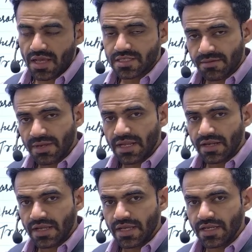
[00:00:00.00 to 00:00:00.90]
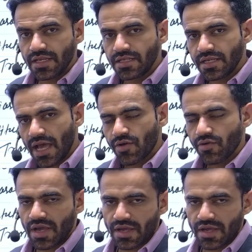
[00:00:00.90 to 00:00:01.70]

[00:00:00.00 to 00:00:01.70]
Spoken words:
Similarly, Niti Aayog,